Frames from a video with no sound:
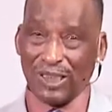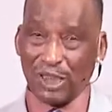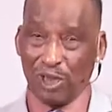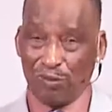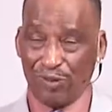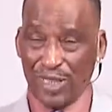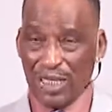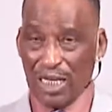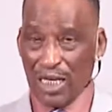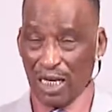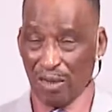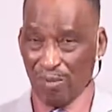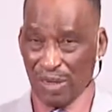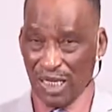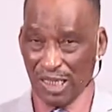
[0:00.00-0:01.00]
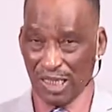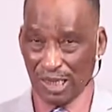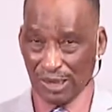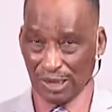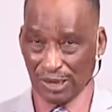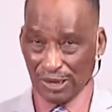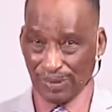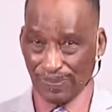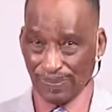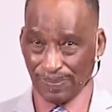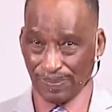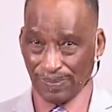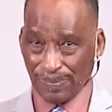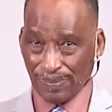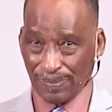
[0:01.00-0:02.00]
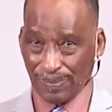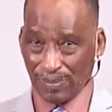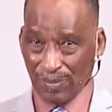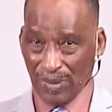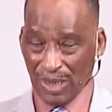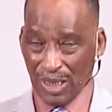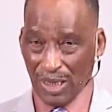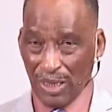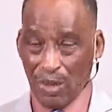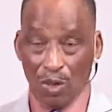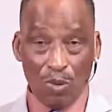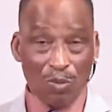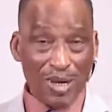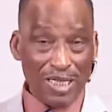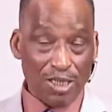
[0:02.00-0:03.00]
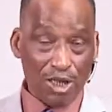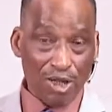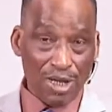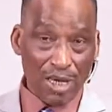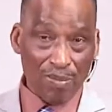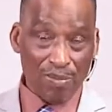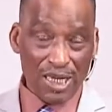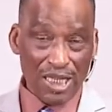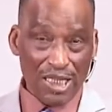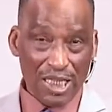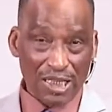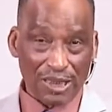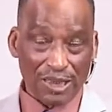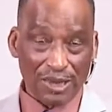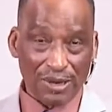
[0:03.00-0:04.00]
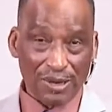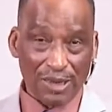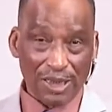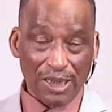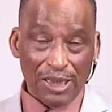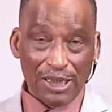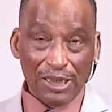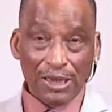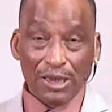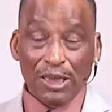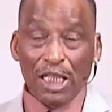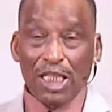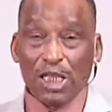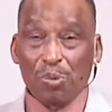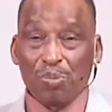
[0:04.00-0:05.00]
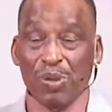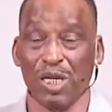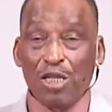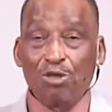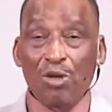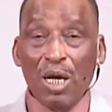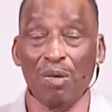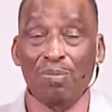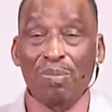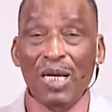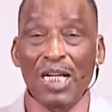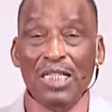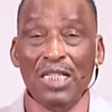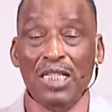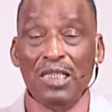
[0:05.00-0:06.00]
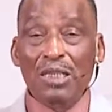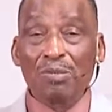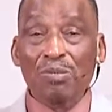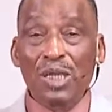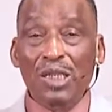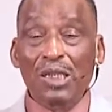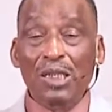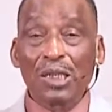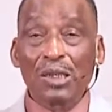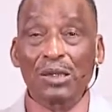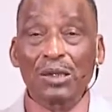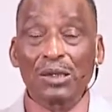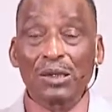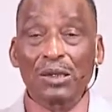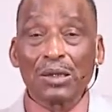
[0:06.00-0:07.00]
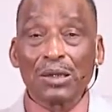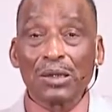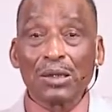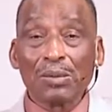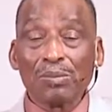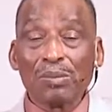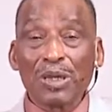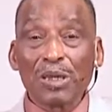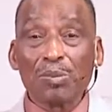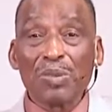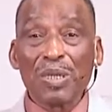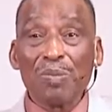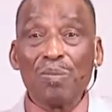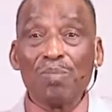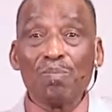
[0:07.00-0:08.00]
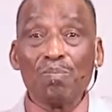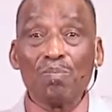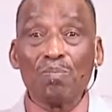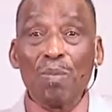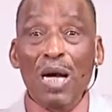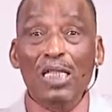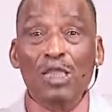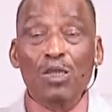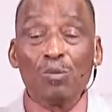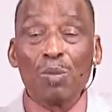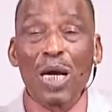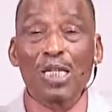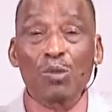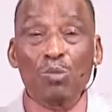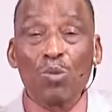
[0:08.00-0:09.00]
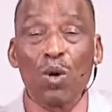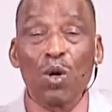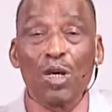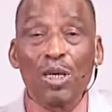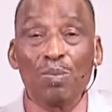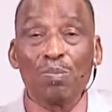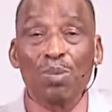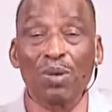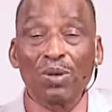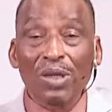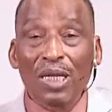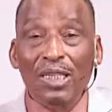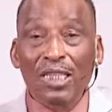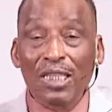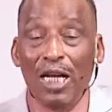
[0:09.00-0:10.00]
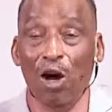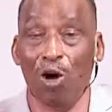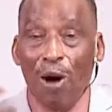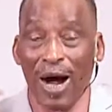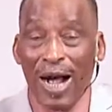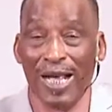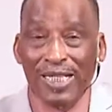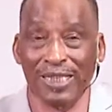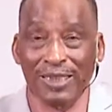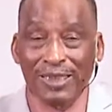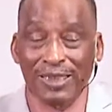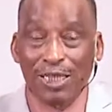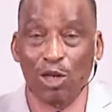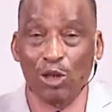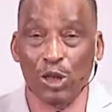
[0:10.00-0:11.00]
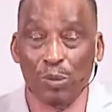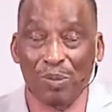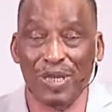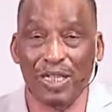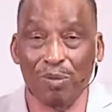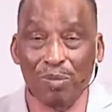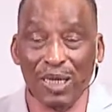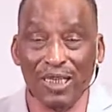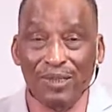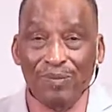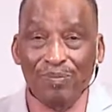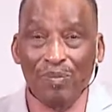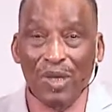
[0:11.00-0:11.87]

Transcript: the physical blessings or material blessings. The spiritual blessings must be much, much more important in our eyes, in our spirit man.